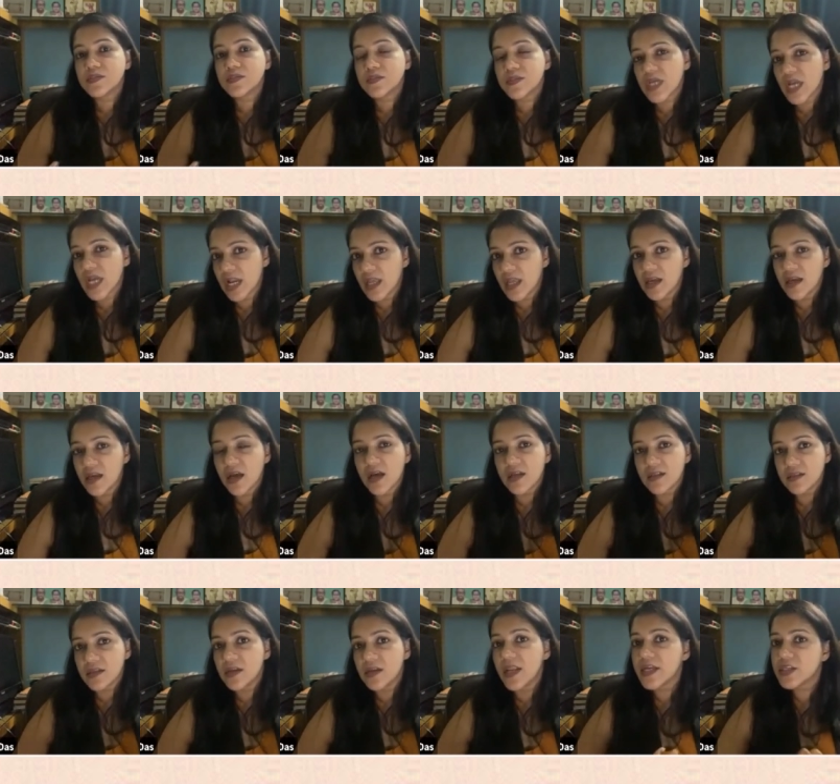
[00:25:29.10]
killing
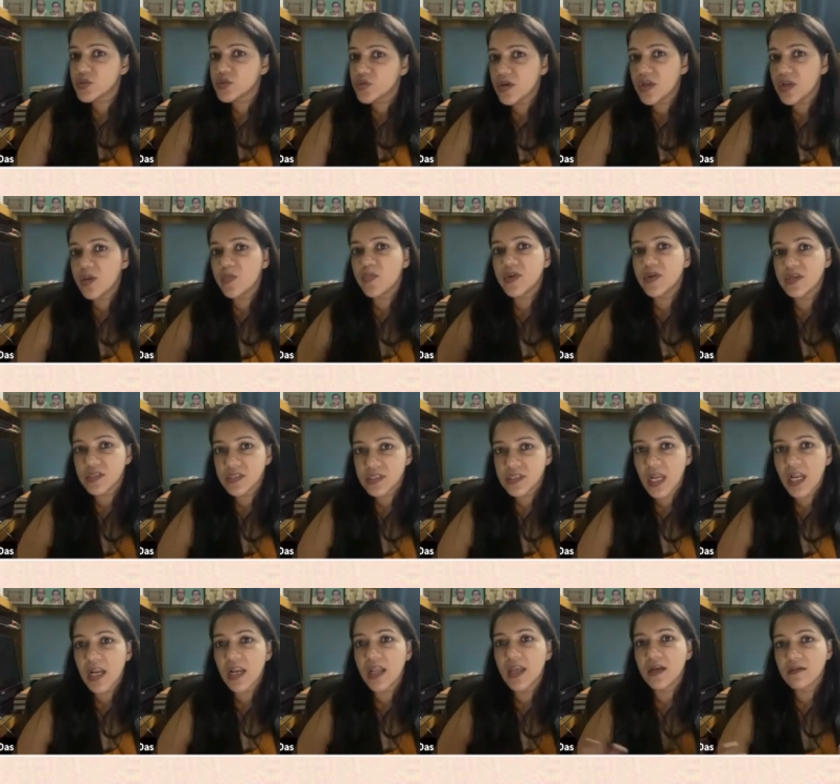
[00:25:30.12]
the next door neighbor is
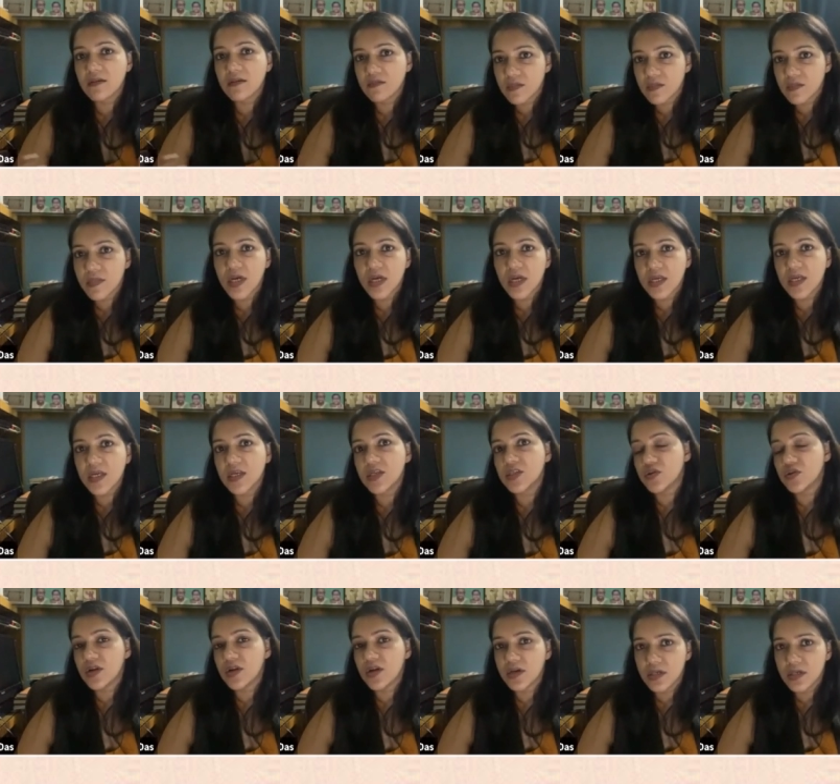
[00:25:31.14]
killing his
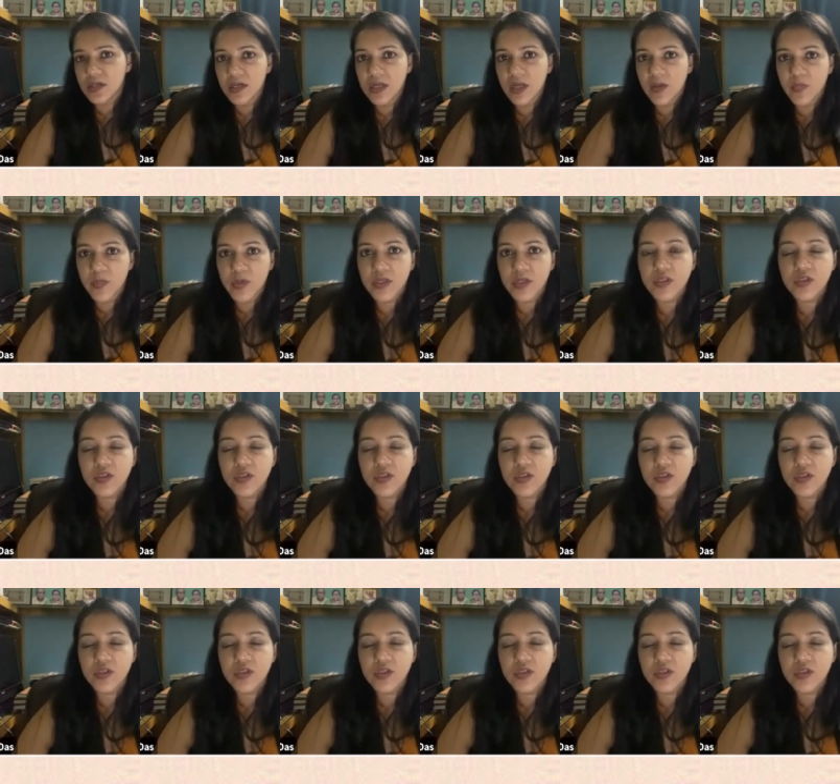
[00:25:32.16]
or her neighbor.